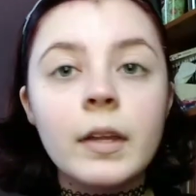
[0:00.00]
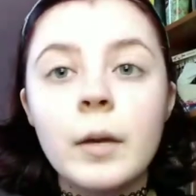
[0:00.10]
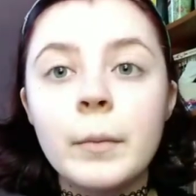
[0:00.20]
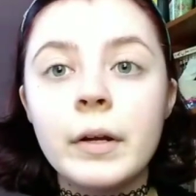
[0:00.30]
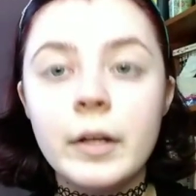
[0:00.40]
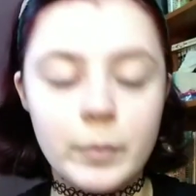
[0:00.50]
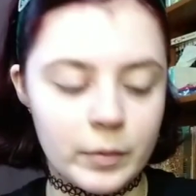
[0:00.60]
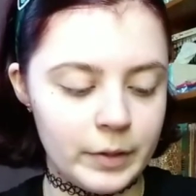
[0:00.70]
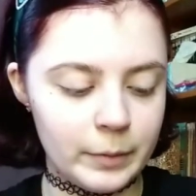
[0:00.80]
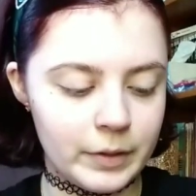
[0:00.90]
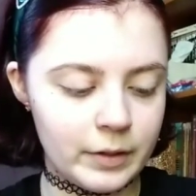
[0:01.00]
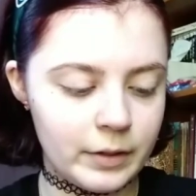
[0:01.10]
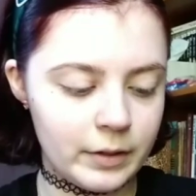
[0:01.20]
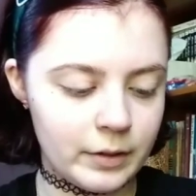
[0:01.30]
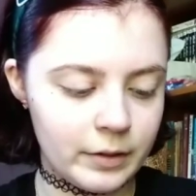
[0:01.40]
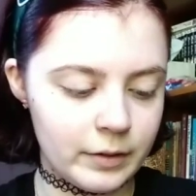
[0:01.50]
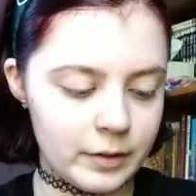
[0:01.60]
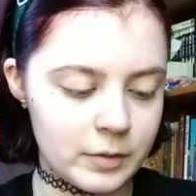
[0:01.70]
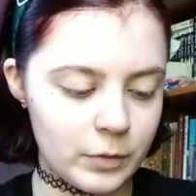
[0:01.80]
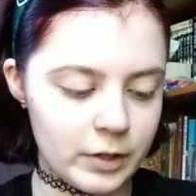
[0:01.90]
I'm going to need more pigment on
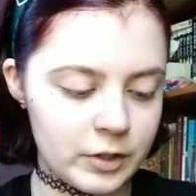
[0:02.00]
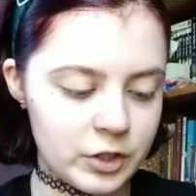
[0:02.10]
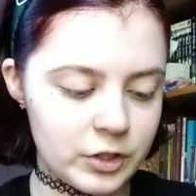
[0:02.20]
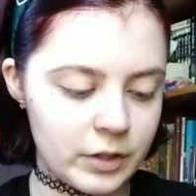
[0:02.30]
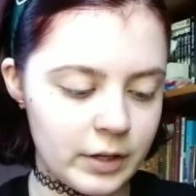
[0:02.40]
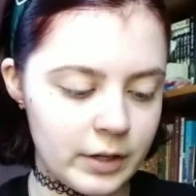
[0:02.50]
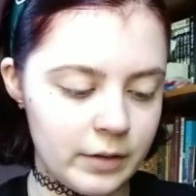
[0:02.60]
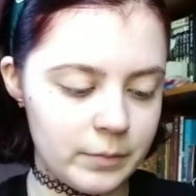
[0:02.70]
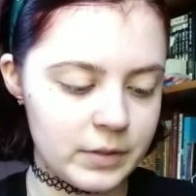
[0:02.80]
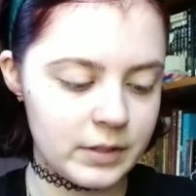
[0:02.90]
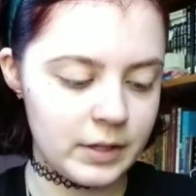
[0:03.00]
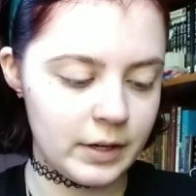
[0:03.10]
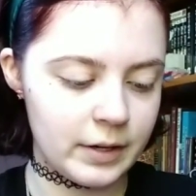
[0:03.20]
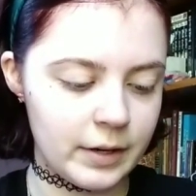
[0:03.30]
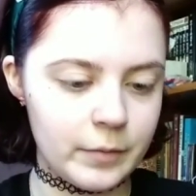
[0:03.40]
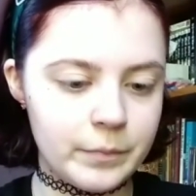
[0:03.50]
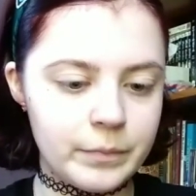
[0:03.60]
this brush. I am seeing now.